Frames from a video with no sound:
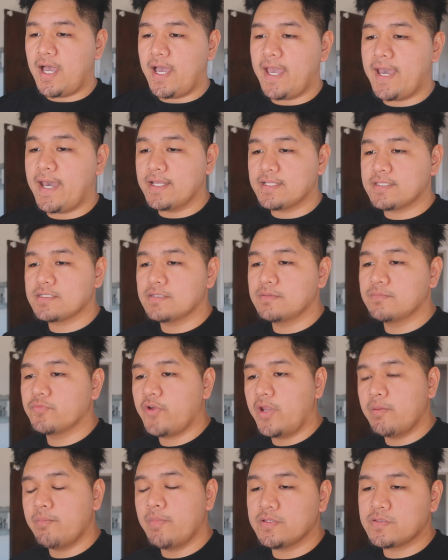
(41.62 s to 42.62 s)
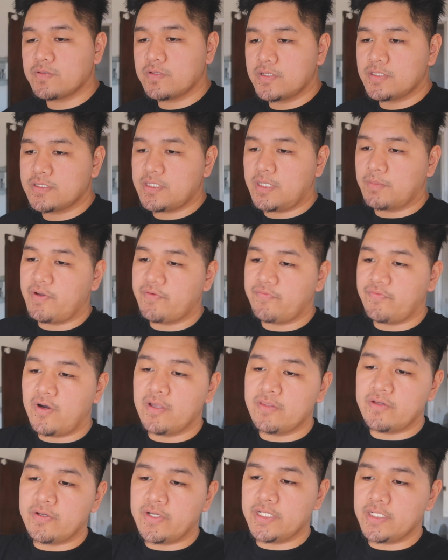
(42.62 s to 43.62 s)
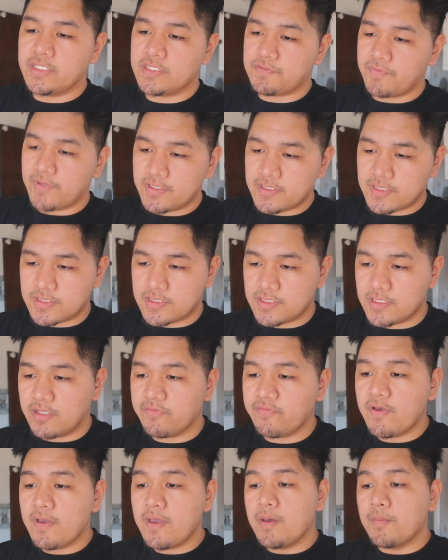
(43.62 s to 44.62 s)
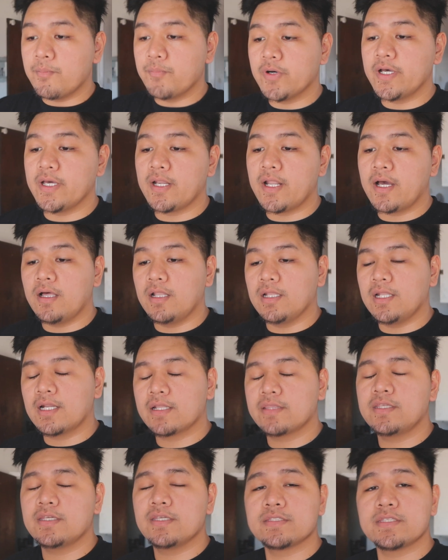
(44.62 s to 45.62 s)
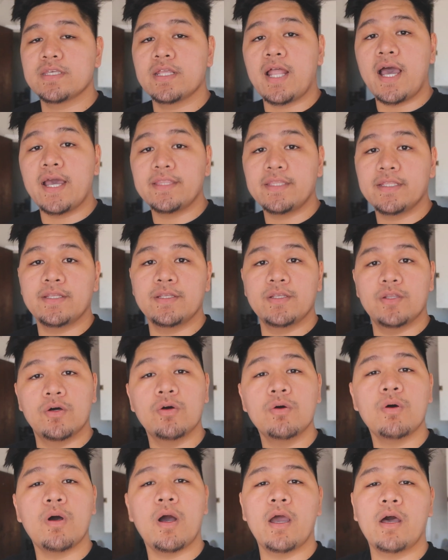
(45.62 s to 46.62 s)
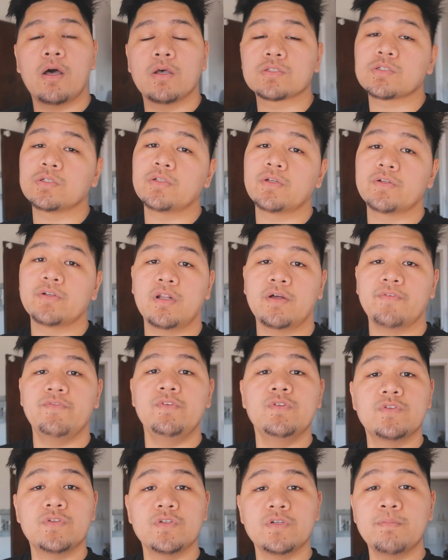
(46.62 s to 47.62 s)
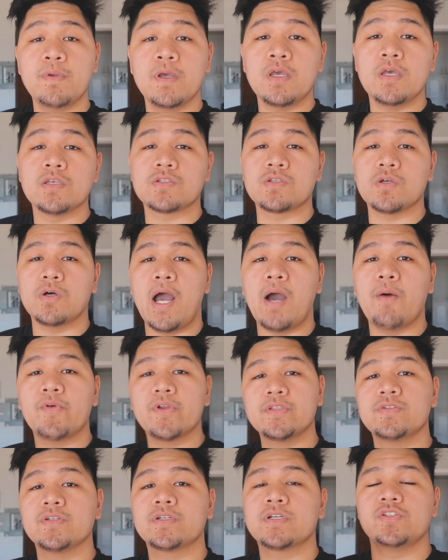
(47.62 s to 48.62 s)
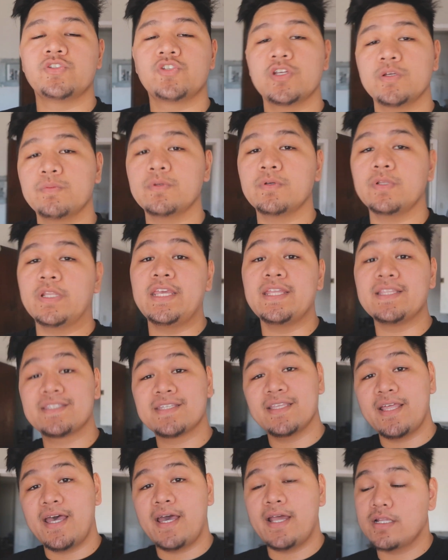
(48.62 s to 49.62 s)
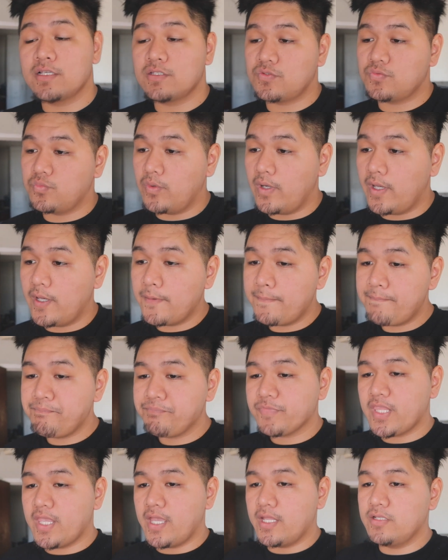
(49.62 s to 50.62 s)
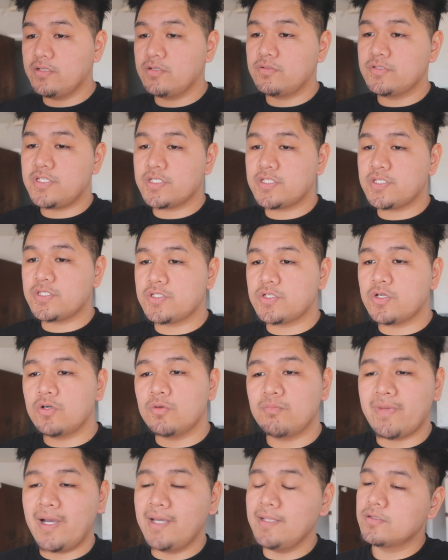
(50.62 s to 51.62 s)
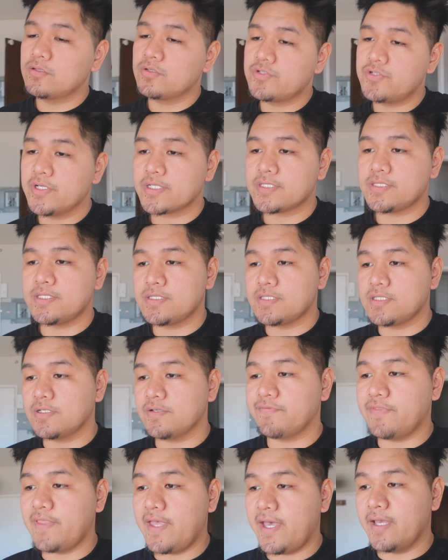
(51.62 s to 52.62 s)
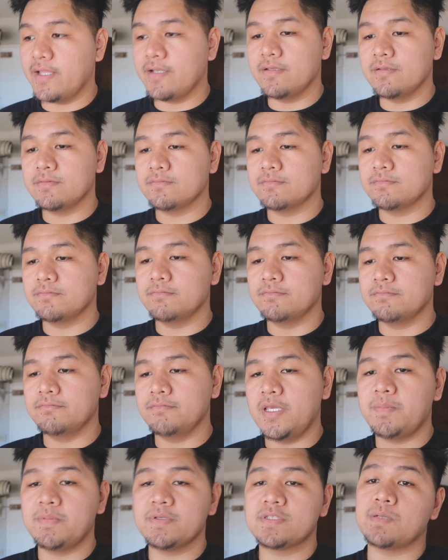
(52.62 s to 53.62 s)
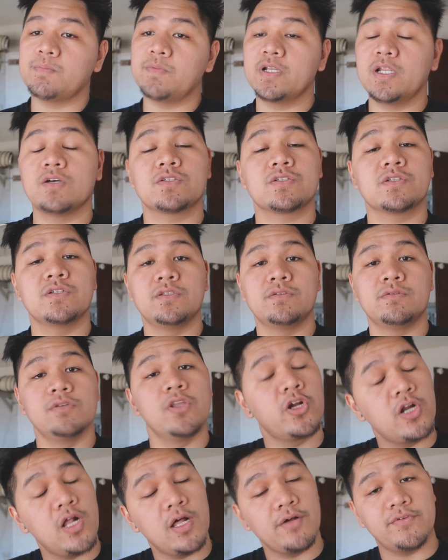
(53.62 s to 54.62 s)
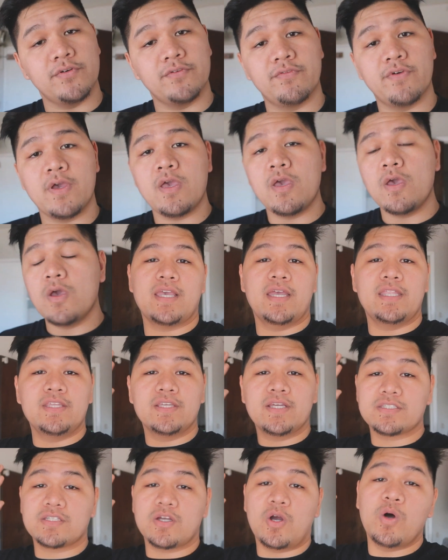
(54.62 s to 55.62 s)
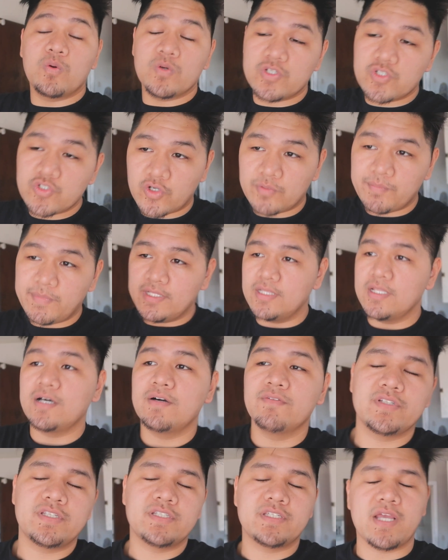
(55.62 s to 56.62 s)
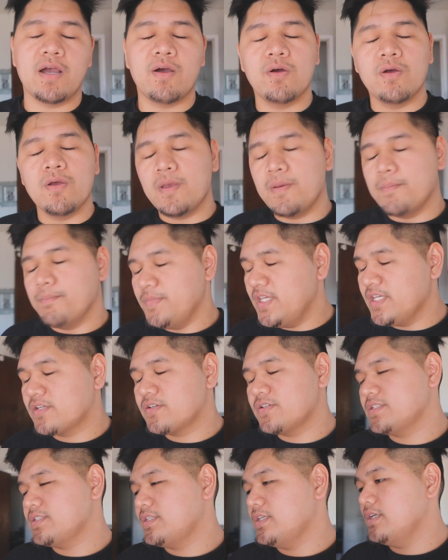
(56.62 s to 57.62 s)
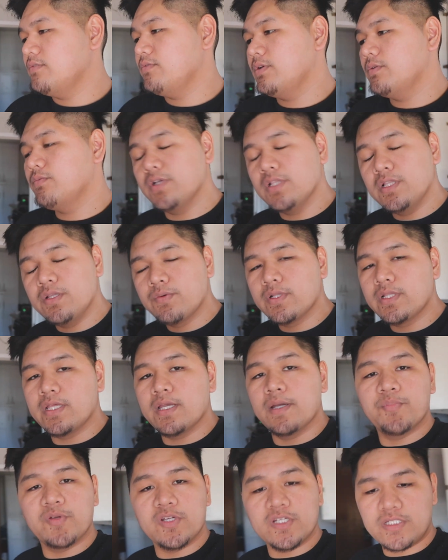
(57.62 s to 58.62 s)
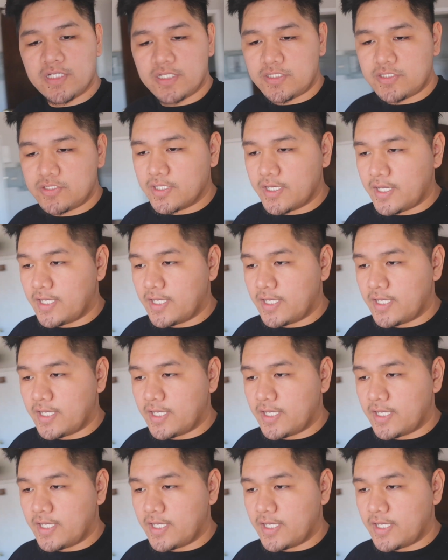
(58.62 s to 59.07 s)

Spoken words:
had some great mentors like my father and his friends and stuff, but a lot of things that I didn't know, I also learned it off YouTube. So I wanted to contribute into that as well, and just show my little tricks and stuff that maybe someone else could learn off of. And you guys are always showing me love, which me and Christine, we really appreciate you